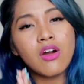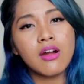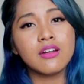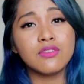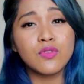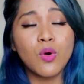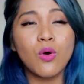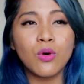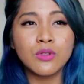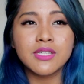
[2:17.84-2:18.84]
heart of
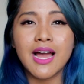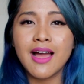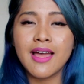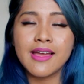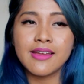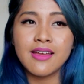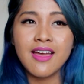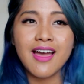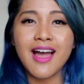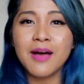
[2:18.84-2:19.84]
gold. I
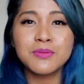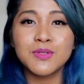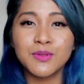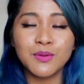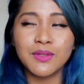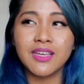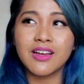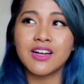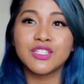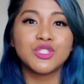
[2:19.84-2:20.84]
absolutely
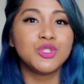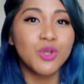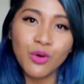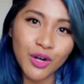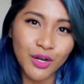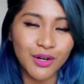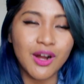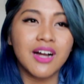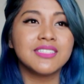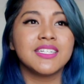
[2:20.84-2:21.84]
adore her
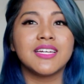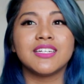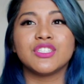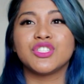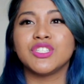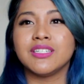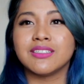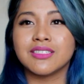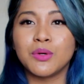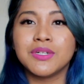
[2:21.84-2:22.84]
content. She
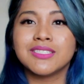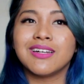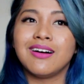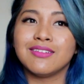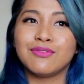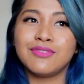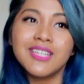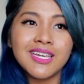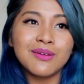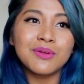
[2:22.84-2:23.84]
is always on
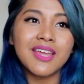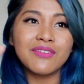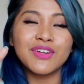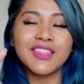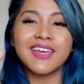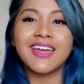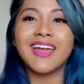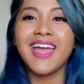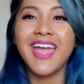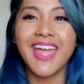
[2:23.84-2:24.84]
fleek with
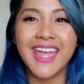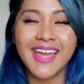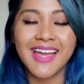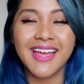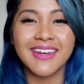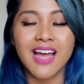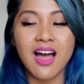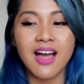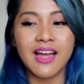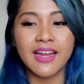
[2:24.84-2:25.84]
everything and
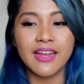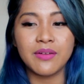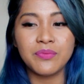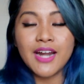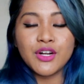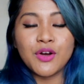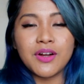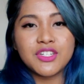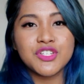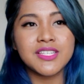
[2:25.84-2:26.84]
I don't
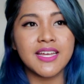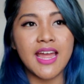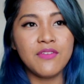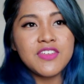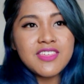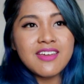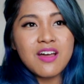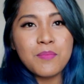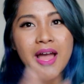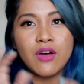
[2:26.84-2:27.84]
know, just like everything
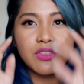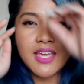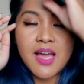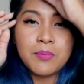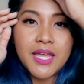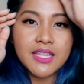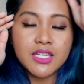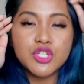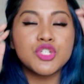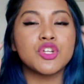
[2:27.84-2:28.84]
about the campaign
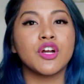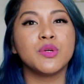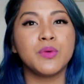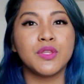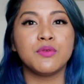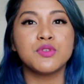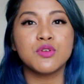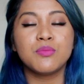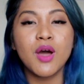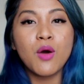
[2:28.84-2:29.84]
that she started with
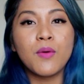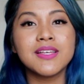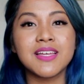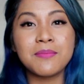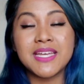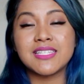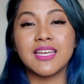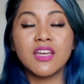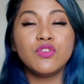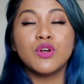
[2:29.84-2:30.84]
YouTube was
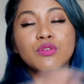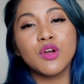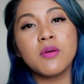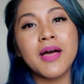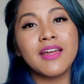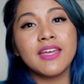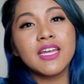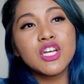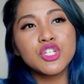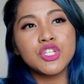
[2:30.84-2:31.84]
amazing. If you don't know about it,
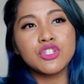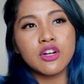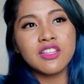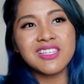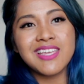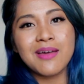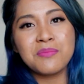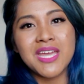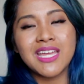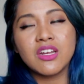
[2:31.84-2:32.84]
she started this
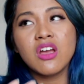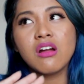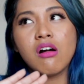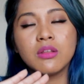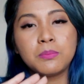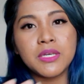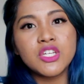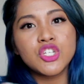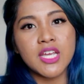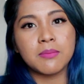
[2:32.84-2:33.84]
campaign called Be
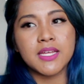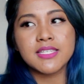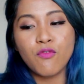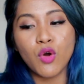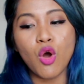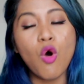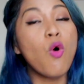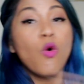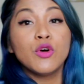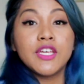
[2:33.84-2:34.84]
Shameless. For a
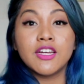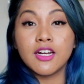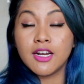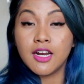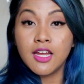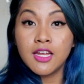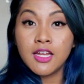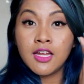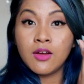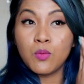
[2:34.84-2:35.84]
whole year
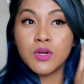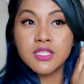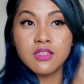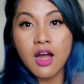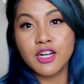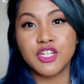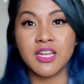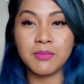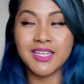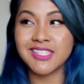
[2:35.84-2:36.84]
was not
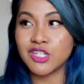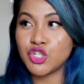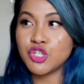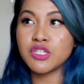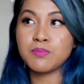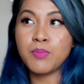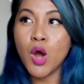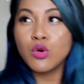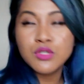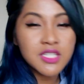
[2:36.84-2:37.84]
shameless and she just
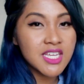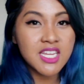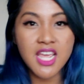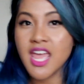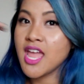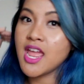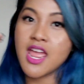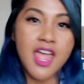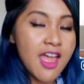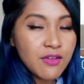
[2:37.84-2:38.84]
posted
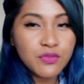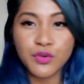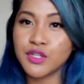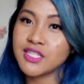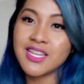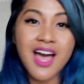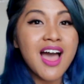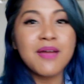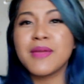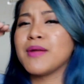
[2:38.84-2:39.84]
every
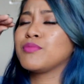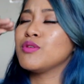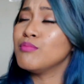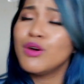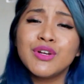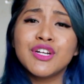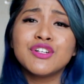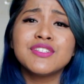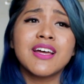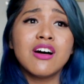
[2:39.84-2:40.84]
time and promoted
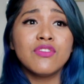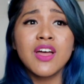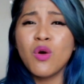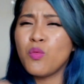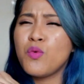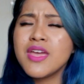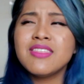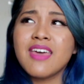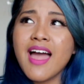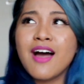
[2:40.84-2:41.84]
herself
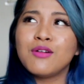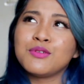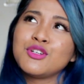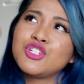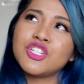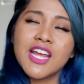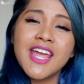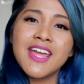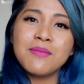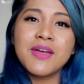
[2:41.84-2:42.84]
without
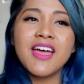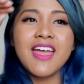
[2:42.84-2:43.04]
shame,